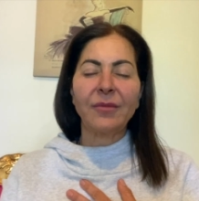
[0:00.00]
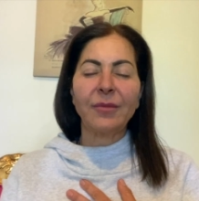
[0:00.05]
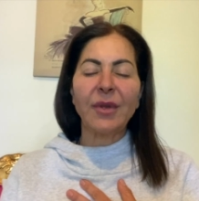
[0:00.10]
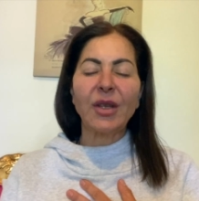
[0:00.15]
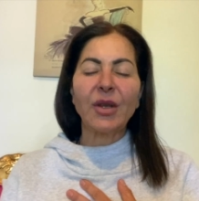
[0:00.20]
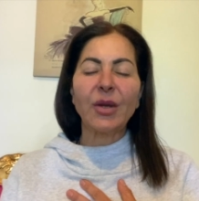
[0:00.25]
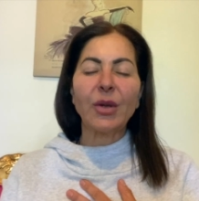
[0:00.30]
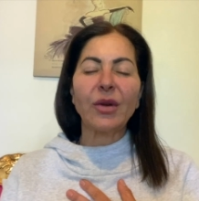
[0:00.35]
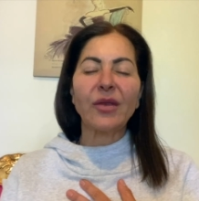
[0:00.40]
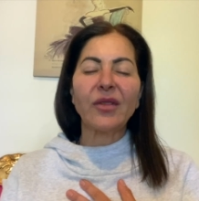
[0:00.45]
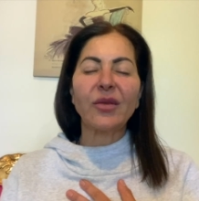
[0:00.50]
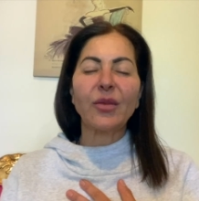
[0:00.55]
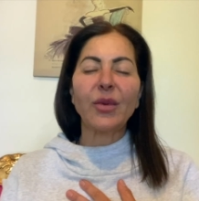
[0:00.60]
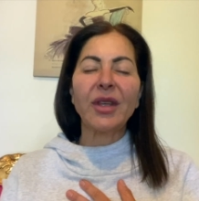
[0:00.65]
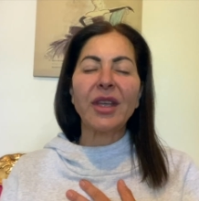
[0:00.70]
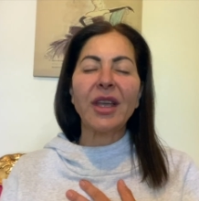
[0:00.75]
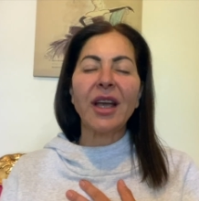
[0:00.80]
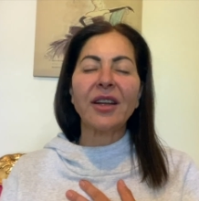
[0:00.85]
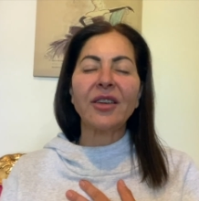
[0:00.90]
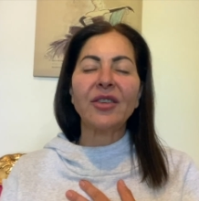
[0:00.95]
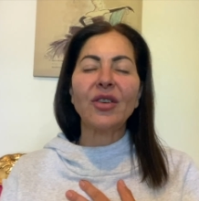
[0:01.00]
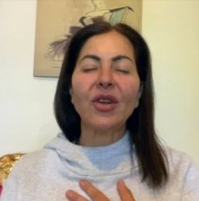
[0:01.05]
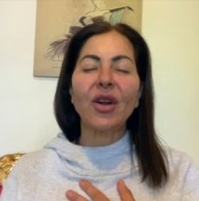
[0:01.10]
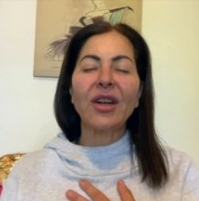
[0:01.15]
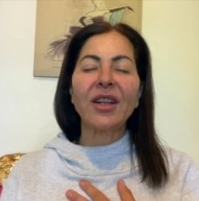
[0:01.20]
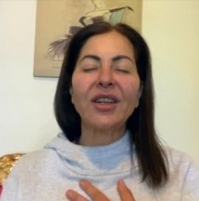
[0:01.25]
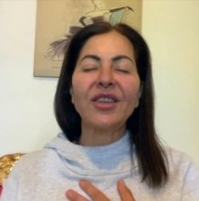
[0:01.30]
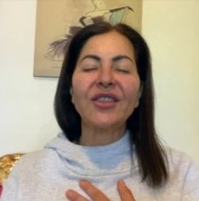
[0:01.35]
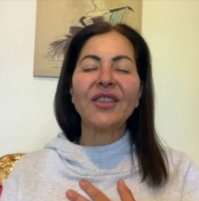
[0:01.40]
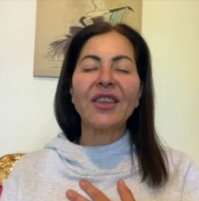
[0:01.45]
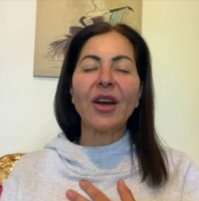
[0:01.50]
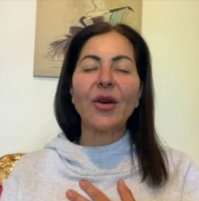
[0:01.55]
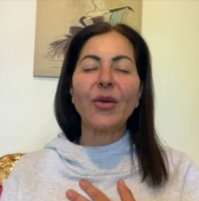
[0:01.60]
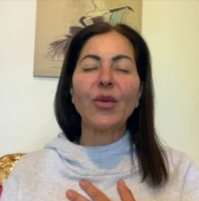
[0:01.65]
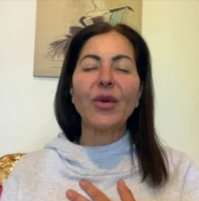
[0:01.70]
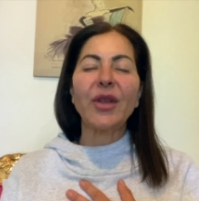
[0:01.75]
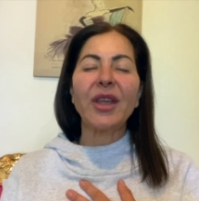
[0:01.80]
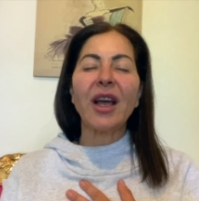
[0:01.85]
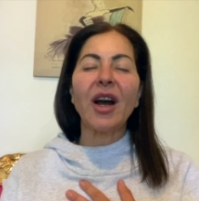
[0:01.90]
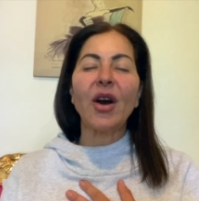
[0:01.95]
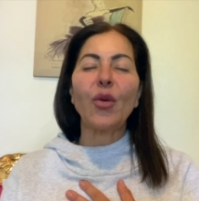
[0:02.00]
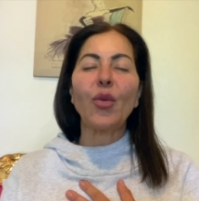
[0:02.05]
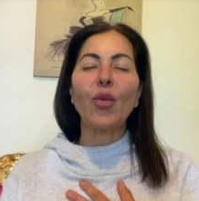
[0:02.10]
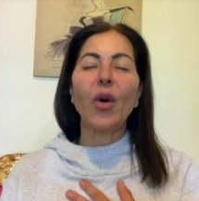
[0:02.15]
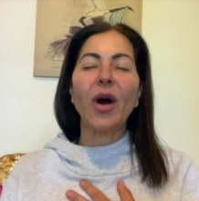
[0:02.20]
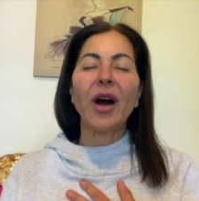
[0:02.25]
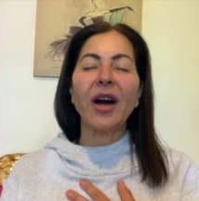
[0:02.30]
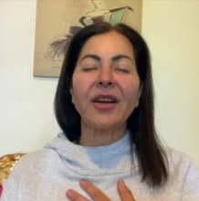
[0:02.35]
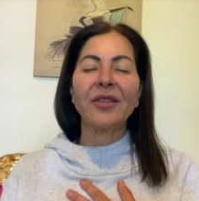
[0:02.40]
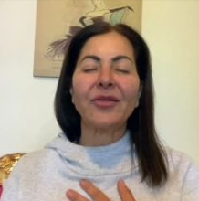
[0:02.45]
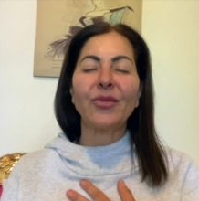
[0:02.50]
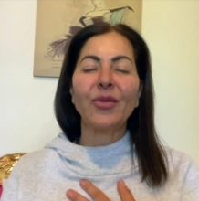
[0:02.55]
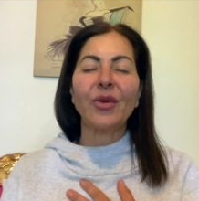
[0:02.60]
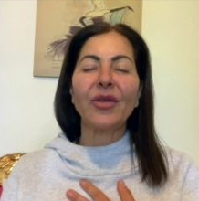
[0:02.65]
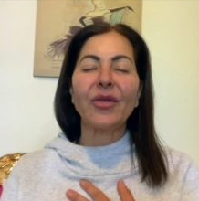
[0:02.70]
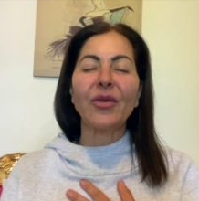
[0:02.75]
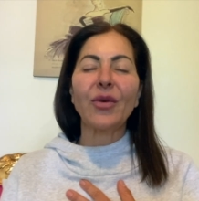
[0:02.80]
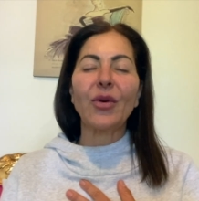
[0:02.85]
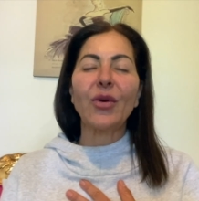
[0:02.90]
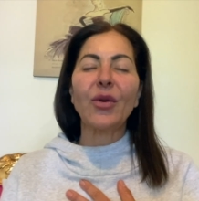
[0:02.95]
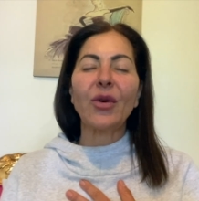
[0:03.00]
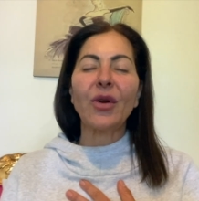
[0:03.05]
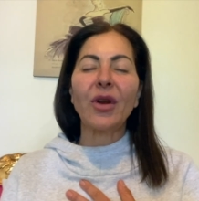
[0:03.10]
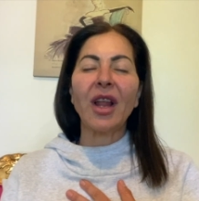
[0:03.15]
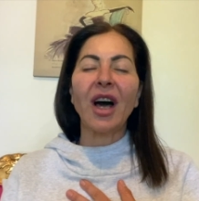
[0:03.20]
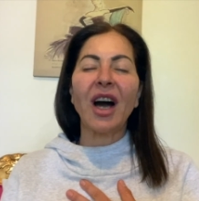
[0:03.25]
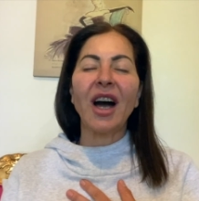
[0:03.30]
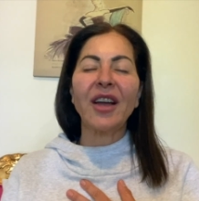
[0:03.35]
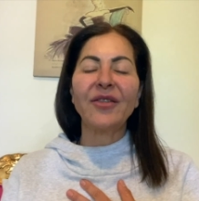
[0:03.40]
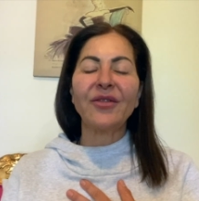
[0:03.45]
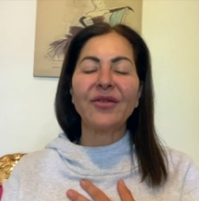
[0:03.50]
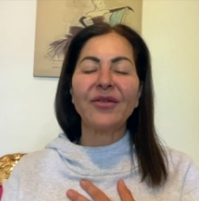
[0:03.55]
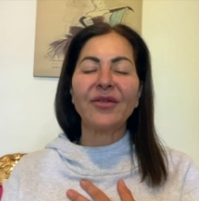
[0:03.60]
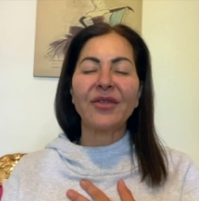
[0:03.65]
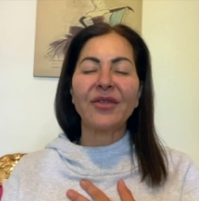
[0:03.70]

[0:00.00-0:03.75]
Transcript: because we acknowledge that we are one with all life.